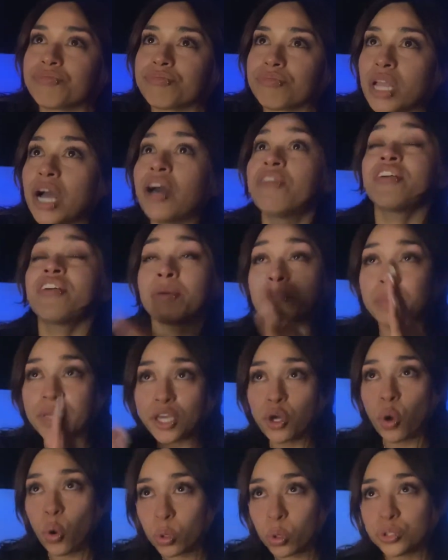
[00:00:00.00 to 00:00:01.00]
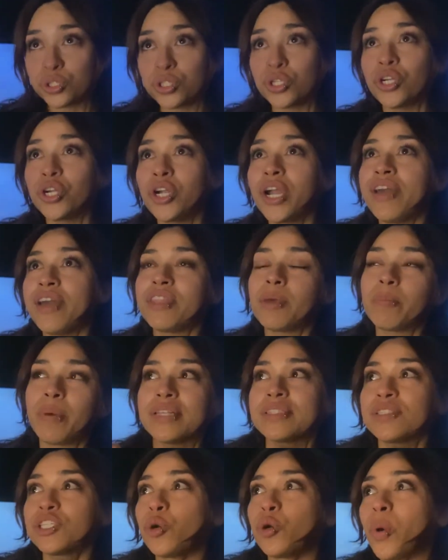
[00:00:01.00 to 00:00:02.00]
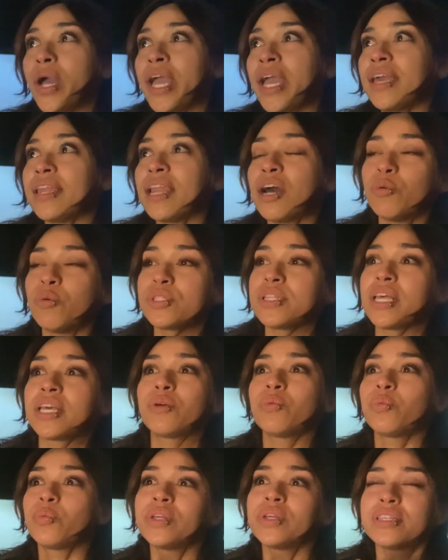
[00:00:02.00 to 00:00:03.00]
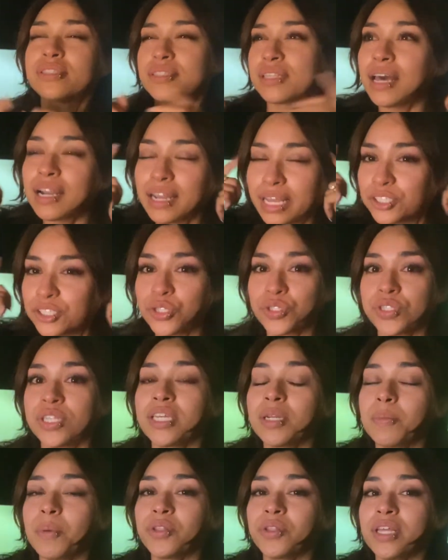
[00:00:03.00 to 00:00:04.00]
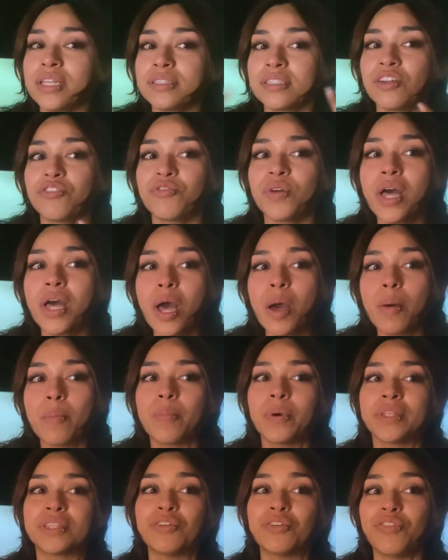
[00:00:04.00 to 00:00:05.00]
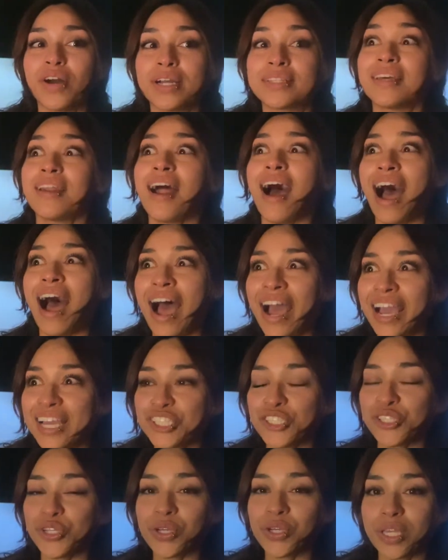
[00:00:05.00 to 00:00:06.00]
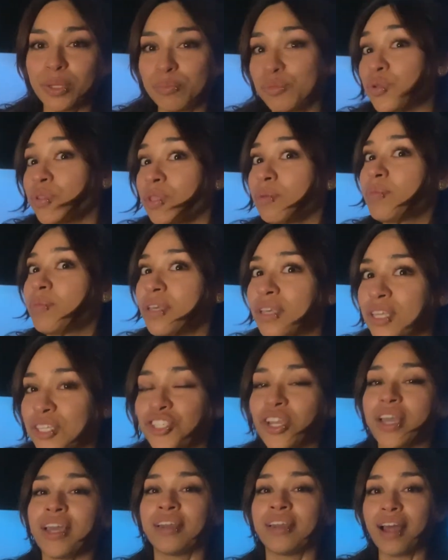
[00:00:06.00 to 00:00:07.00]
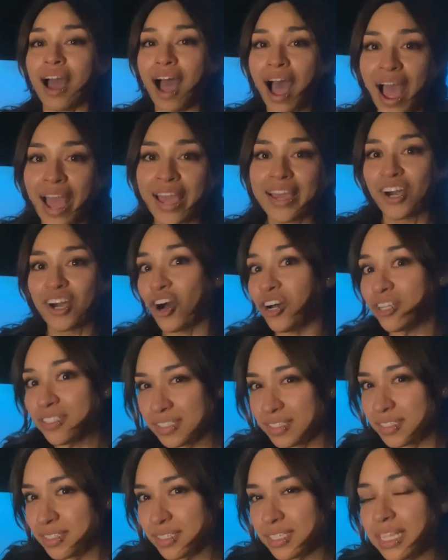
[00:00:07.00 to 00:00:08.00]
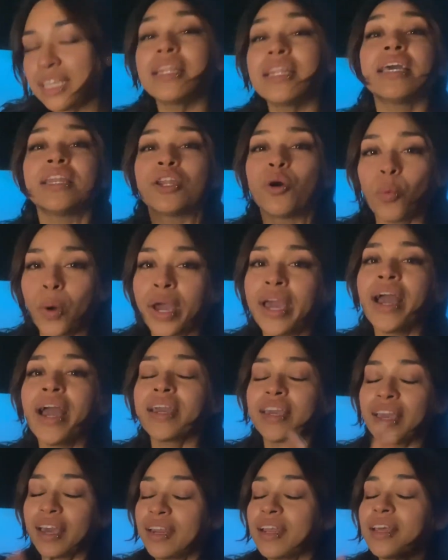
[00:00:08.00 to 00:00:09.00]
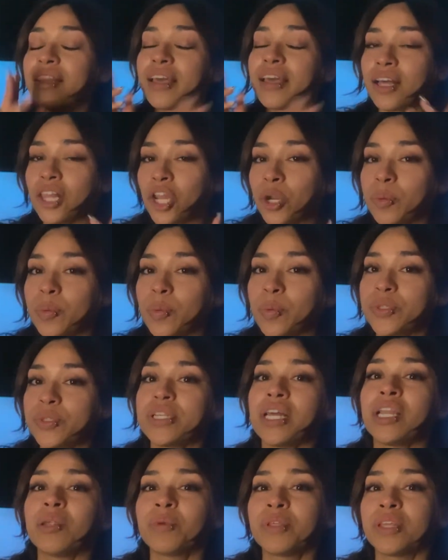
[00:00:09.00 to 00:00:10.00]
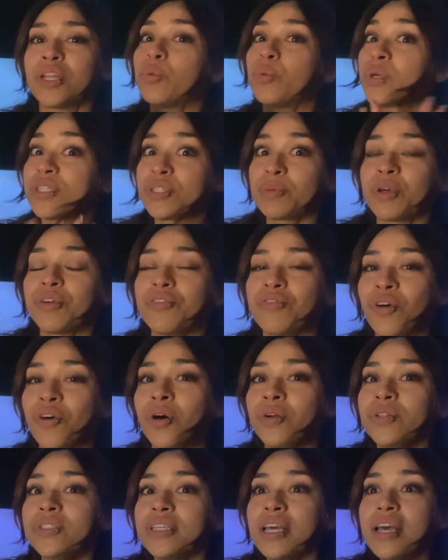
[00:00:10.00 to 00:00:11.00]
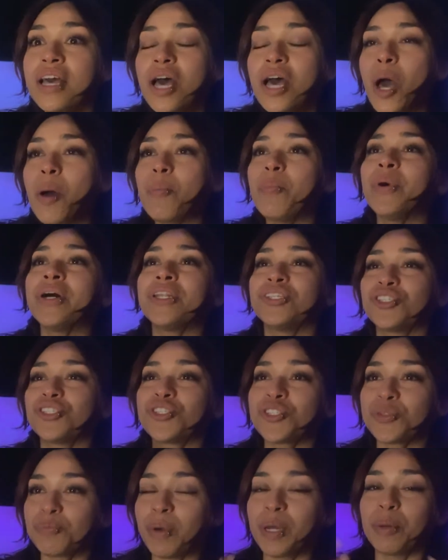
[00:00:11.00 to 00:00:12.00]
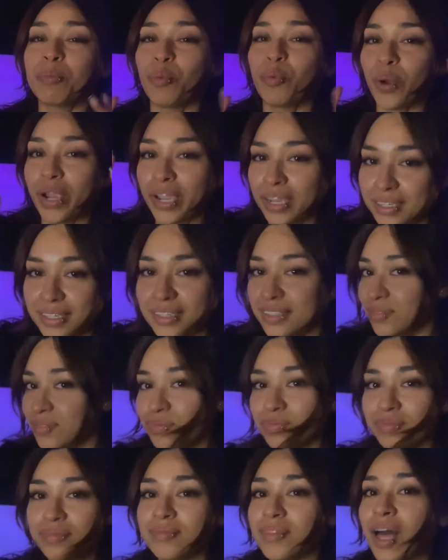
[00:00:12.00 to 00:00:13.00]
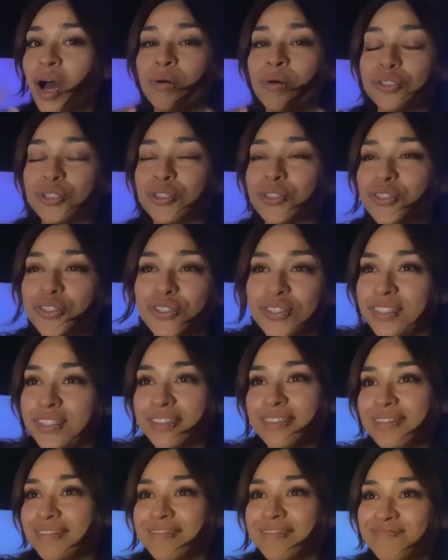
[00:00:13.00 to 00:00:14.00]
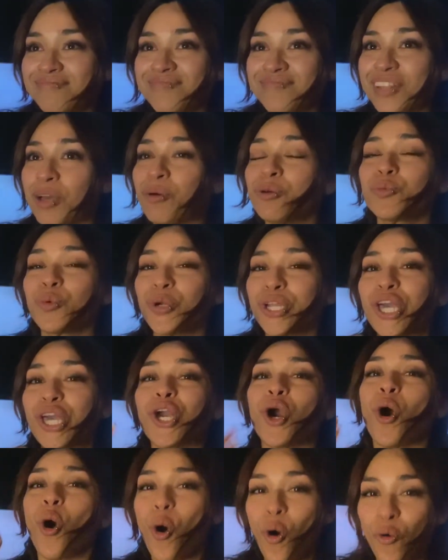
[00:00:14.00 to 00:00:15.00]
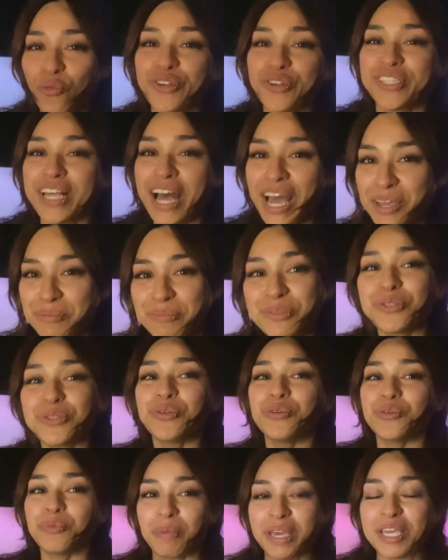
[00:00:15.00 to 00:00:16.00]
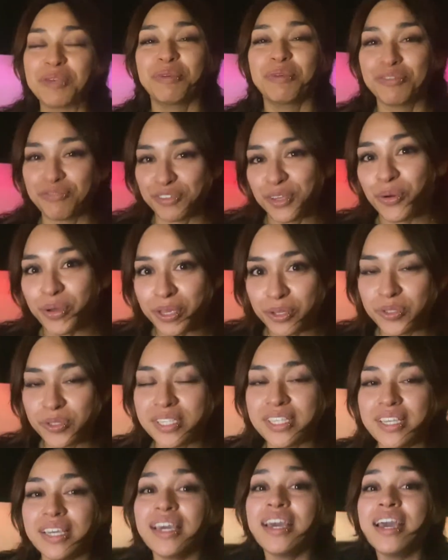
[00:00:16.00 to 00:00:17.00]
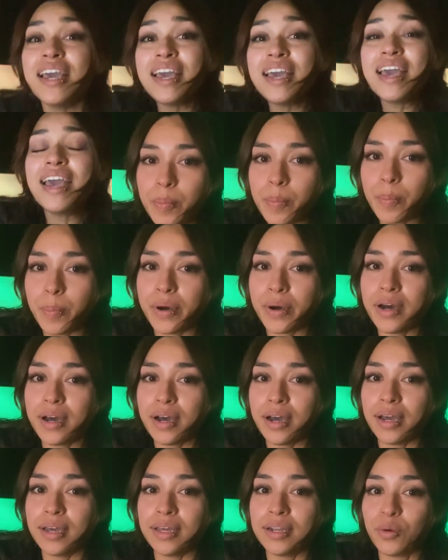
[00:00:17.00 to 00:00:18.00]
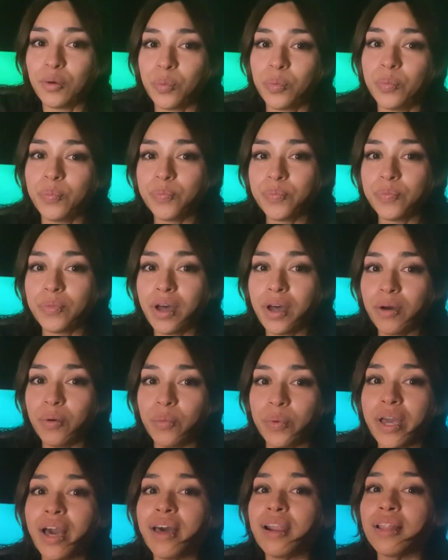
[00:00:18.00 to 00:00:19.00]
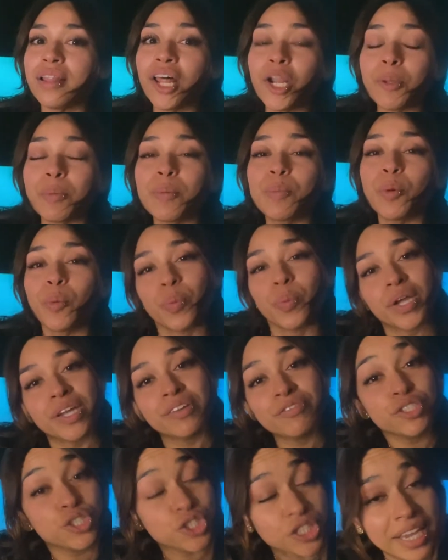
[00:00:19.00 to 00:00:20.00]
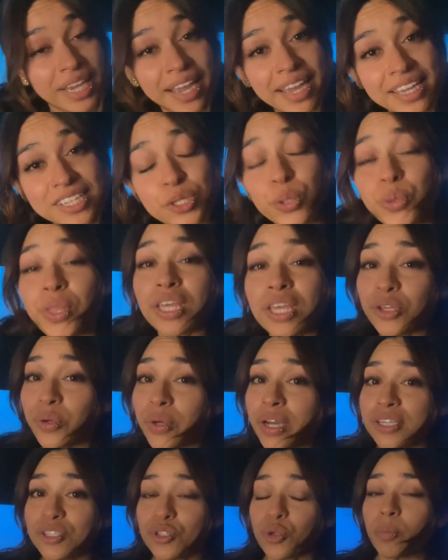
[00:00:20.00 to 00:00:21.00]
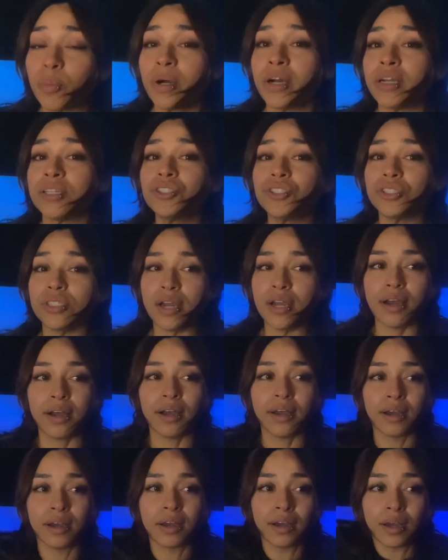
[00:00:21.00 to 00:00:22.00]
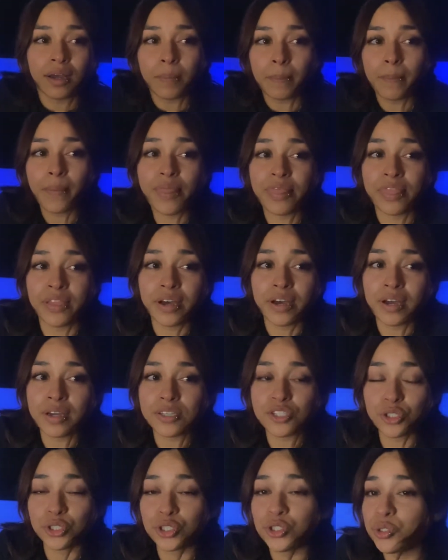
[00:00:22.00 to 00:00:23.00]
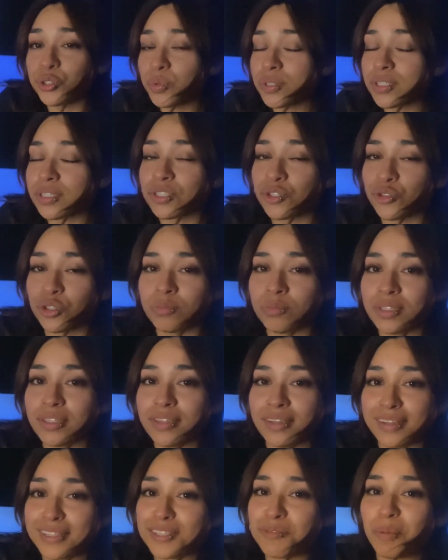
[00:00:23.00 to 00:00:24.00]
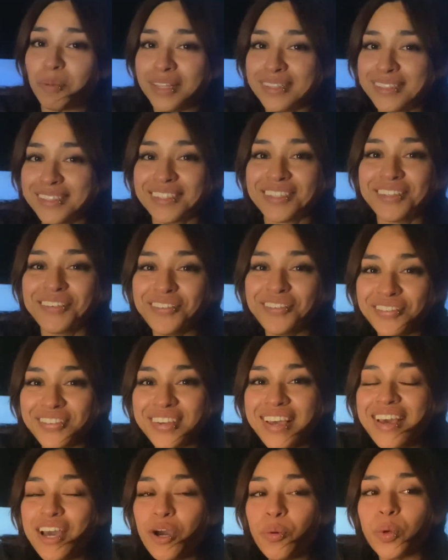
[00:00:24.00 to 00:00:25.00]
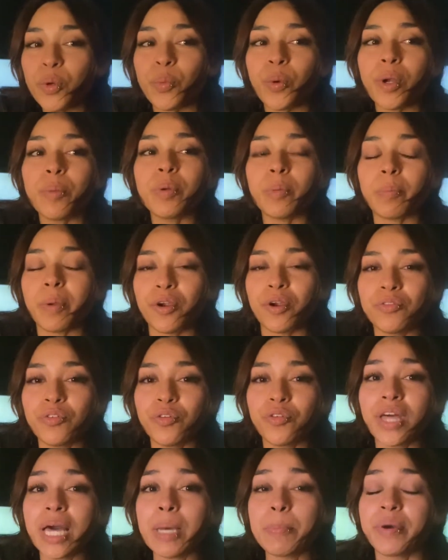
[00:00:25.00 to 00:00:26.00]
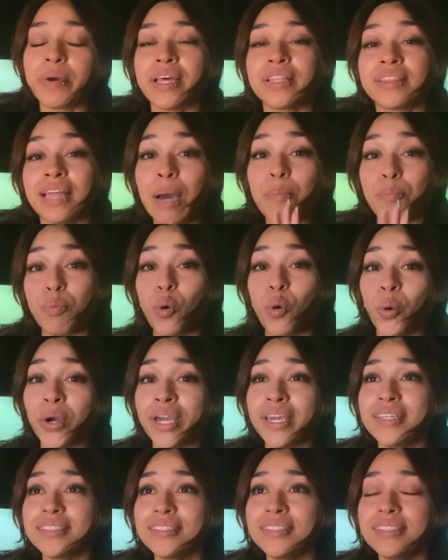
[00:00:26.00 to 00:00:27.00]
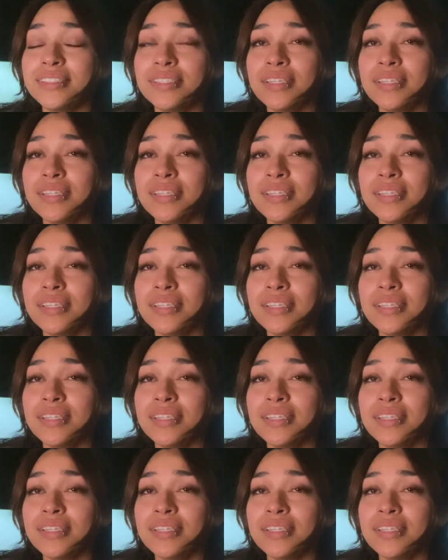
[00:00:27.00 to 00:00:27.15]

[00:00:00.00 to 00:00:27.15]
of him being older and then passing away, and I was like really sad, like just thinking about that stuff. But the fact that I took him to the beach and I caused it, in a way, I get it. Like, a lot of people were telling me that it wasn't my fault, but it just, my brain, I was just, it was working overtime to make me feel guilty. But we had a lot of people praying for Jay, so thank you guys so much. The surgery was extremely expensive. We weren't prepared for that, but at that point,